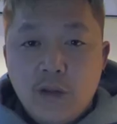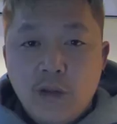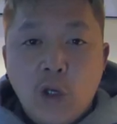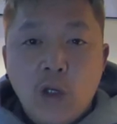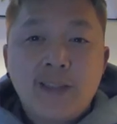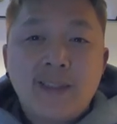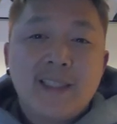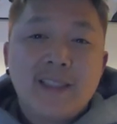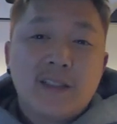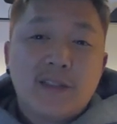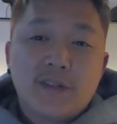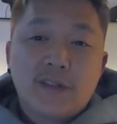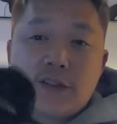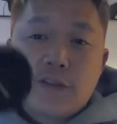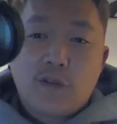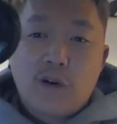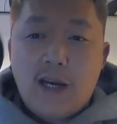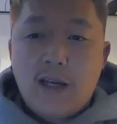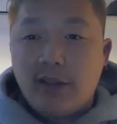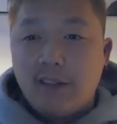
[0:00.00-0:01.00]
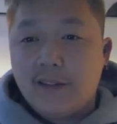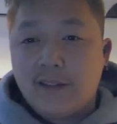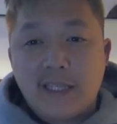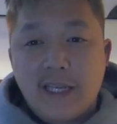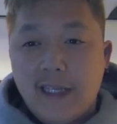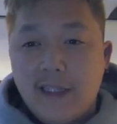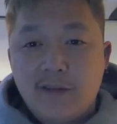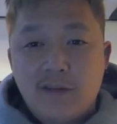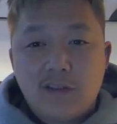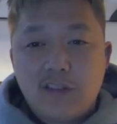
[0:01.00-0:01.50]
no sense of care. surroundings
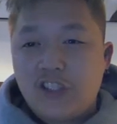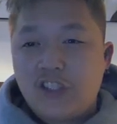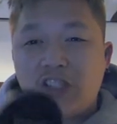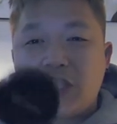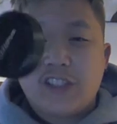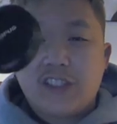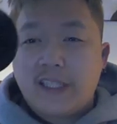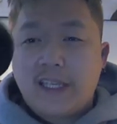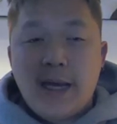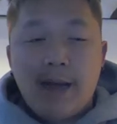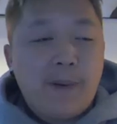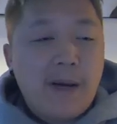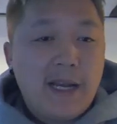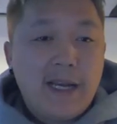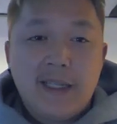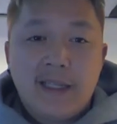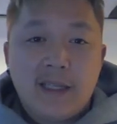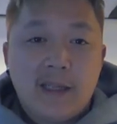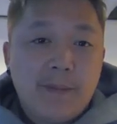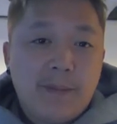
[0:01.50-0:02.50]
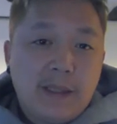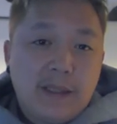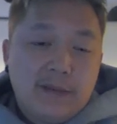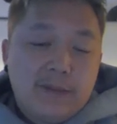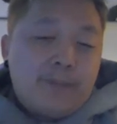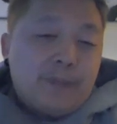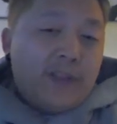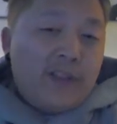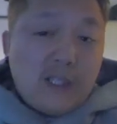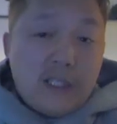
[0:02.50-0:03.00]
yeah just yes. doesn't care about anything
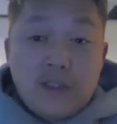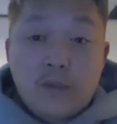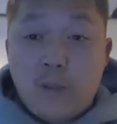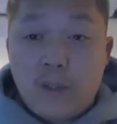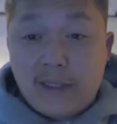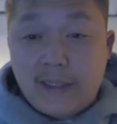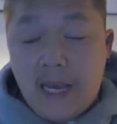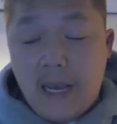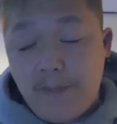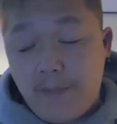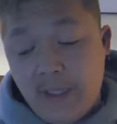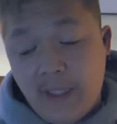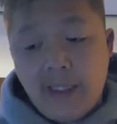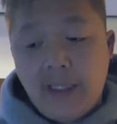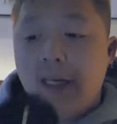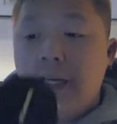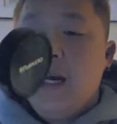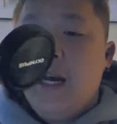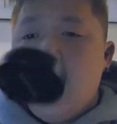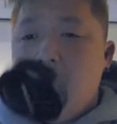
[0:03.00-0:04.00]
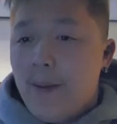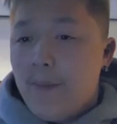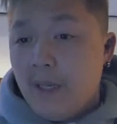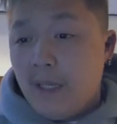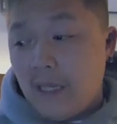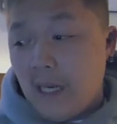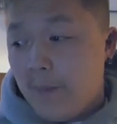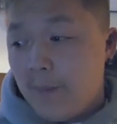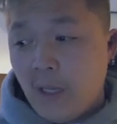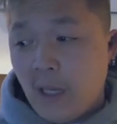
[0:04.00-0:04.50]
about besides what's happening i
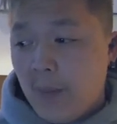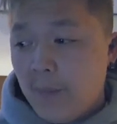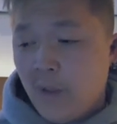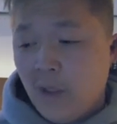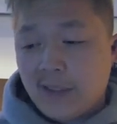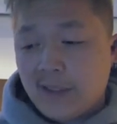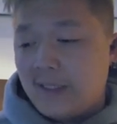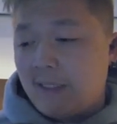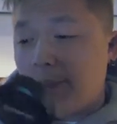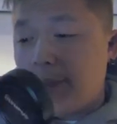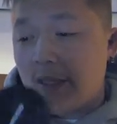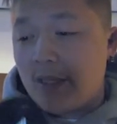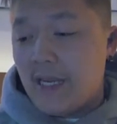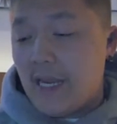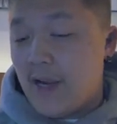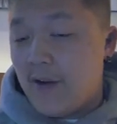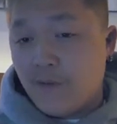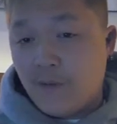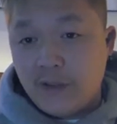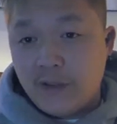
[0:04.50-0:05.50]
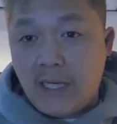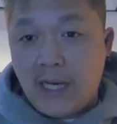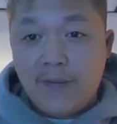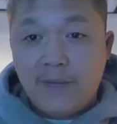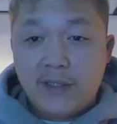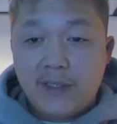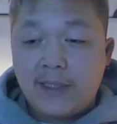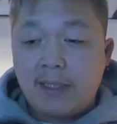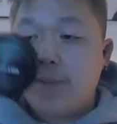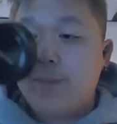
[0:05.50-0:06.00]
mean i'm not, I'm not expecting everyone to
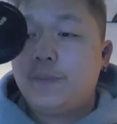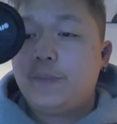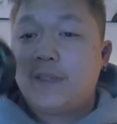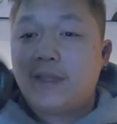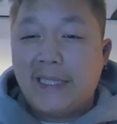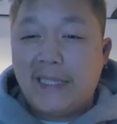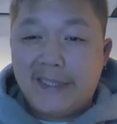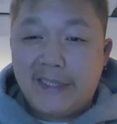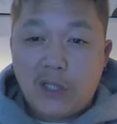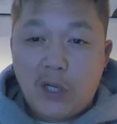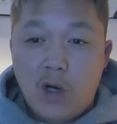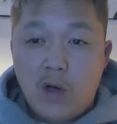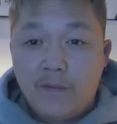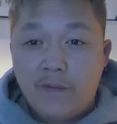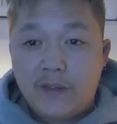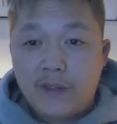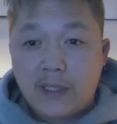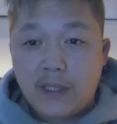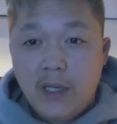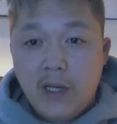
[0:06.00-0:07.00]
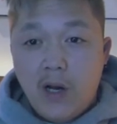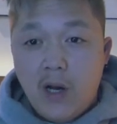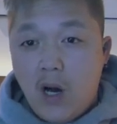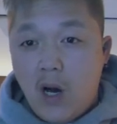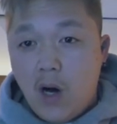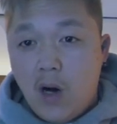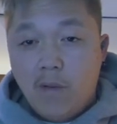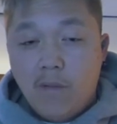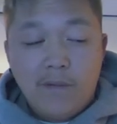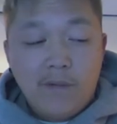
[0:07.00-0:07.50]
have the same sense of
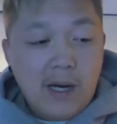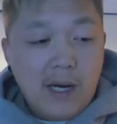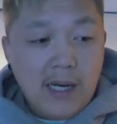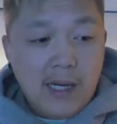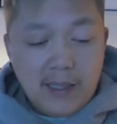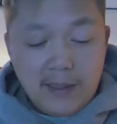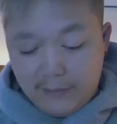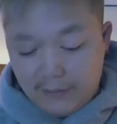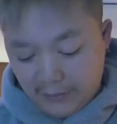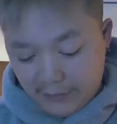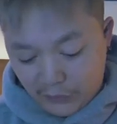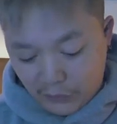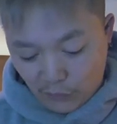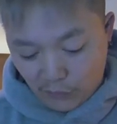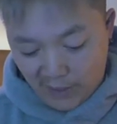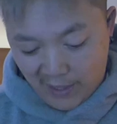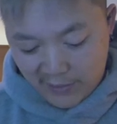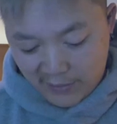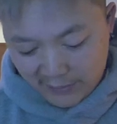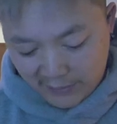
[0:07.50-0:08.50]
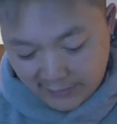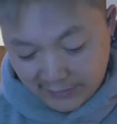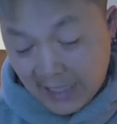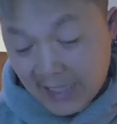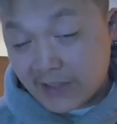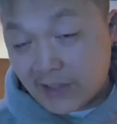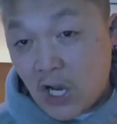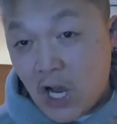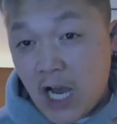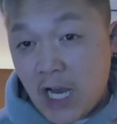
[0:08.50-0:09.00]
of uh, their surroundings
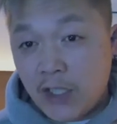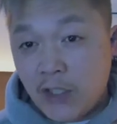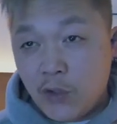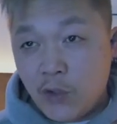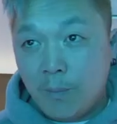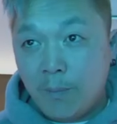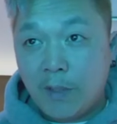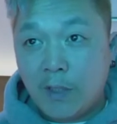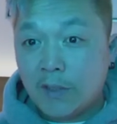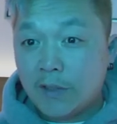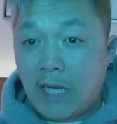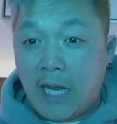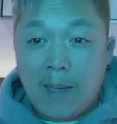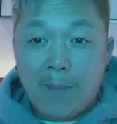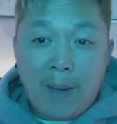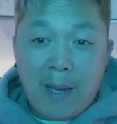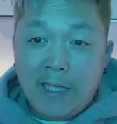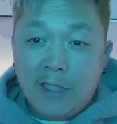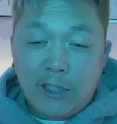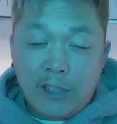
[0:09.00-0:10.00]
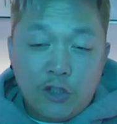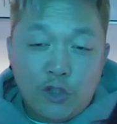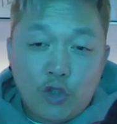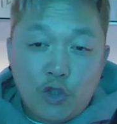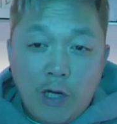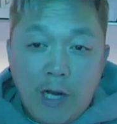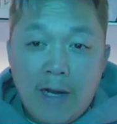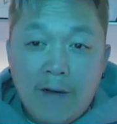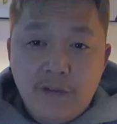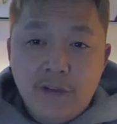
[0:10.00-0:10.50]
as I do because I pay
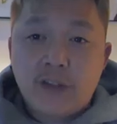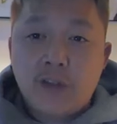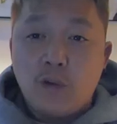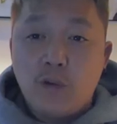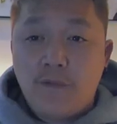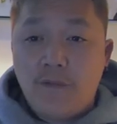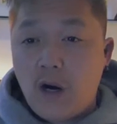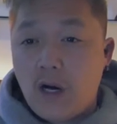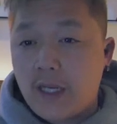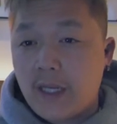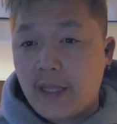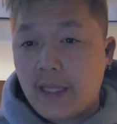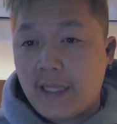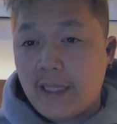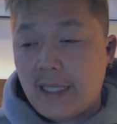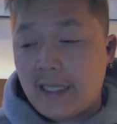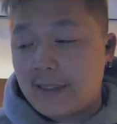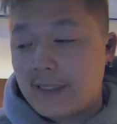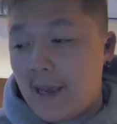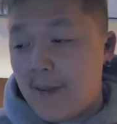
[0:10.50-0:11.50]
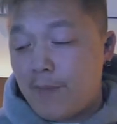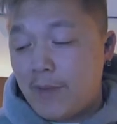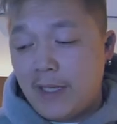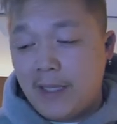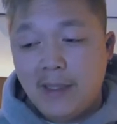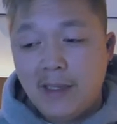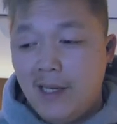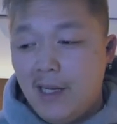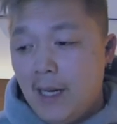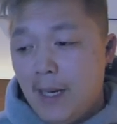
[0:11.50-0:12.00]
attention to every single fucking thing that's
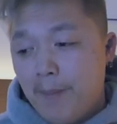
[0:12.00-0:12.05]
happening.